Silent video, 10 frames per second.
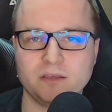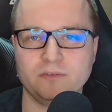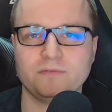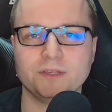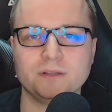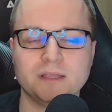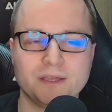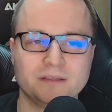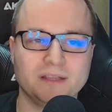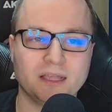feel
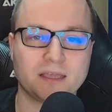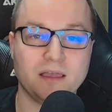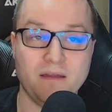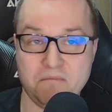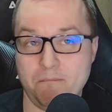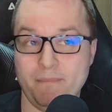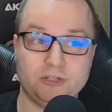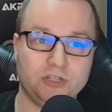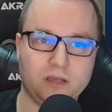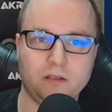than that
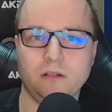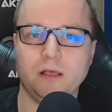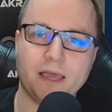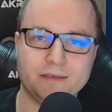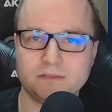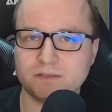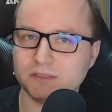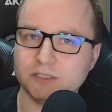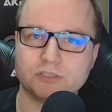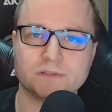magical ice
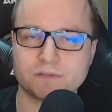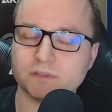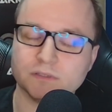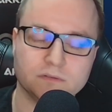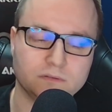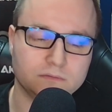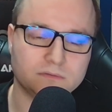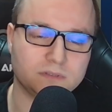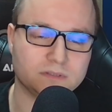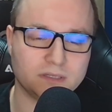sledges and
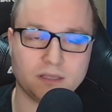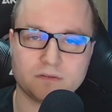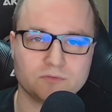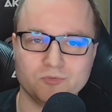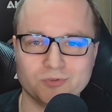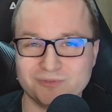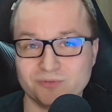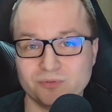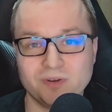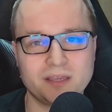things like that. So
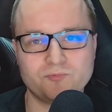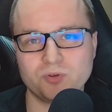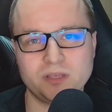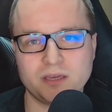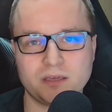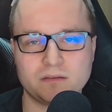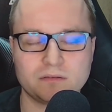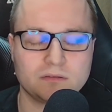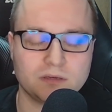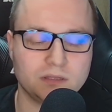no, I really hate
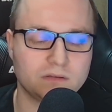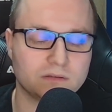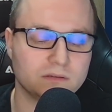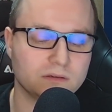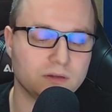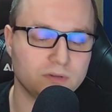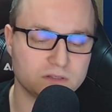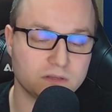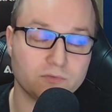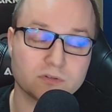how
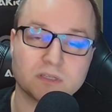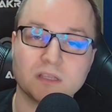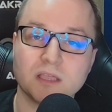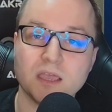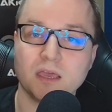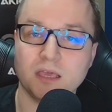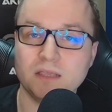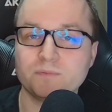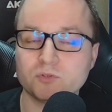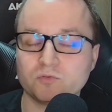Kislev works, and
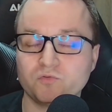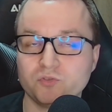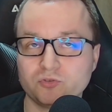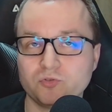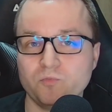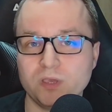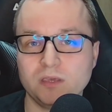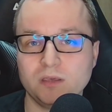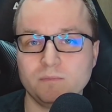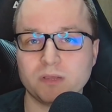in future
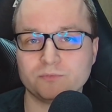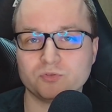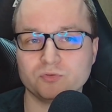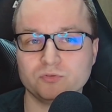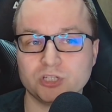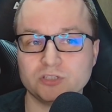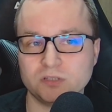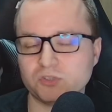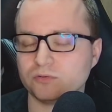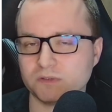we plan to change the
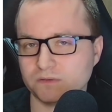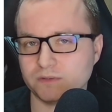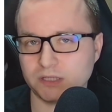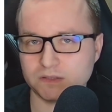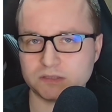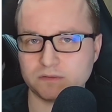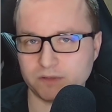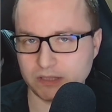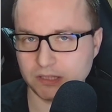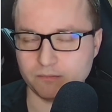visuals of the Kislev
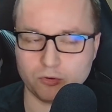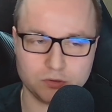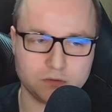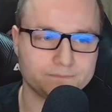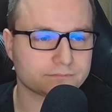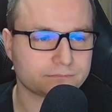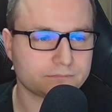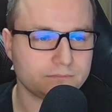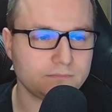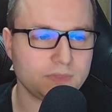in the
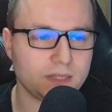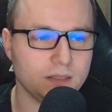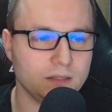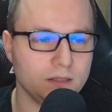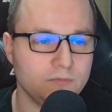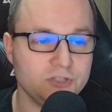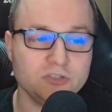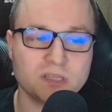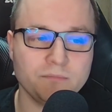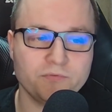mod.
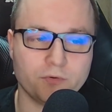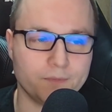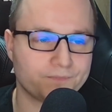Question number 4.